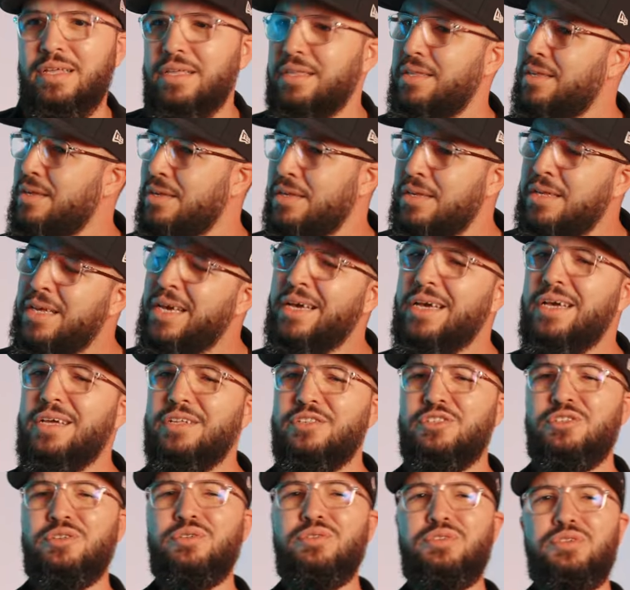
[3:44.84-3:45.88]
Yeah,
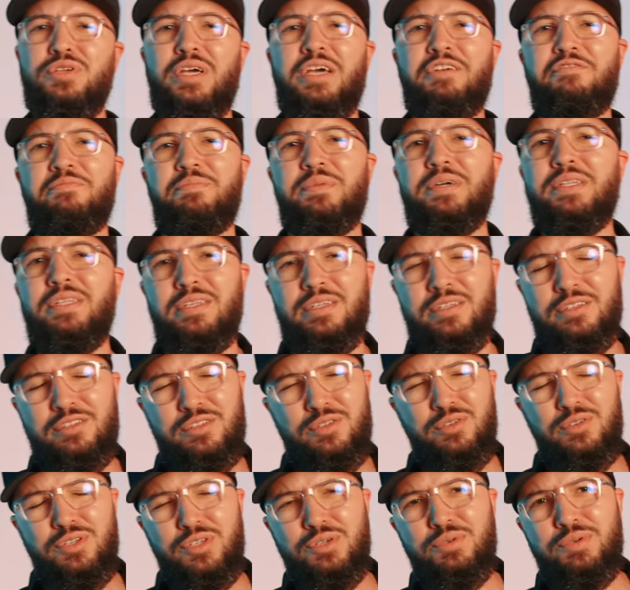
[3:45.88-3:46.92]
it's good to have money, it's
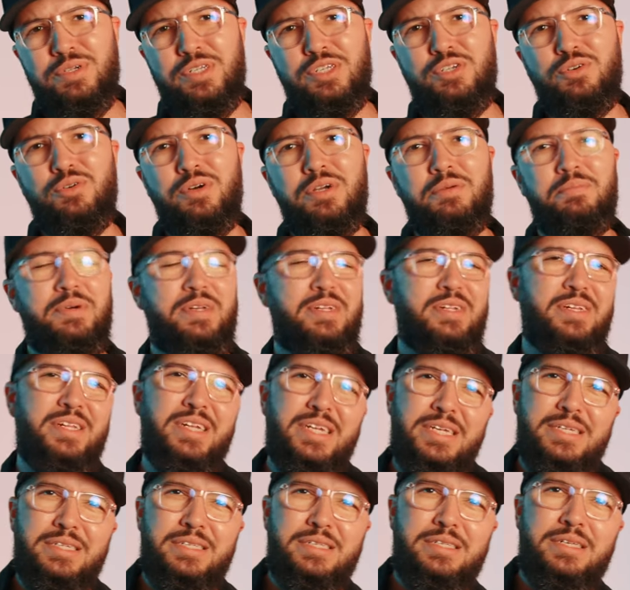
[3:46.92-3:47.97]
good to enjoy, but it
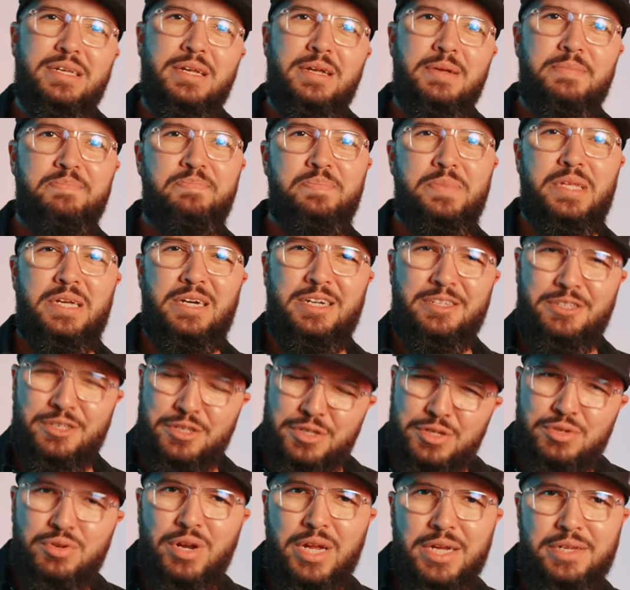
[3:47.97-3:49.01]
is a
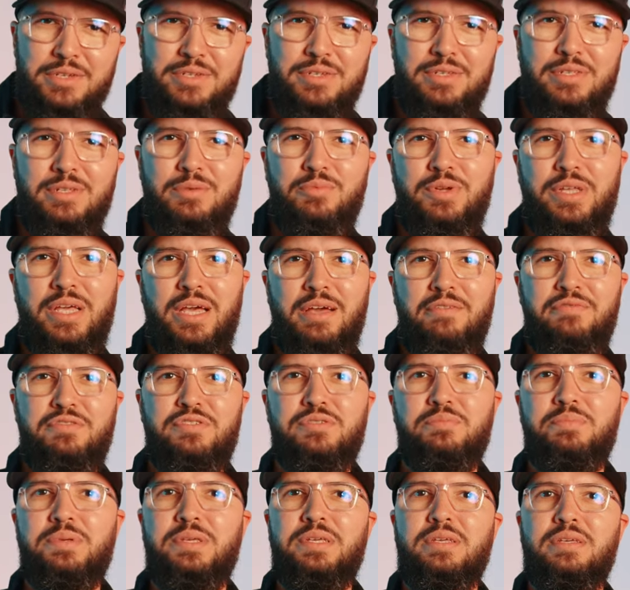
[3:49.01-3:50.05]
distraction and we have
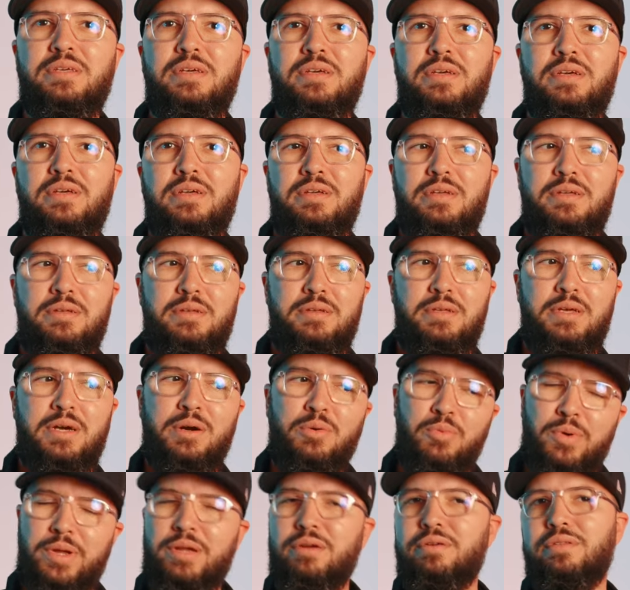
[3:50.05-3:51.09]
to be
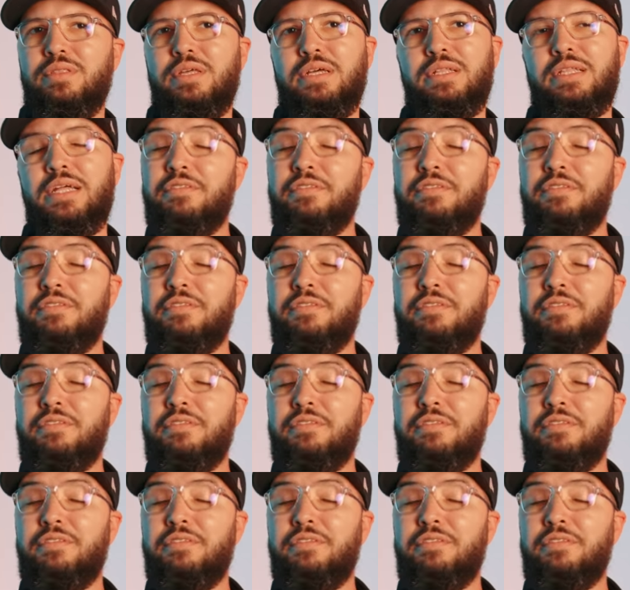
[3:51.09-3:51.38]
aware of that.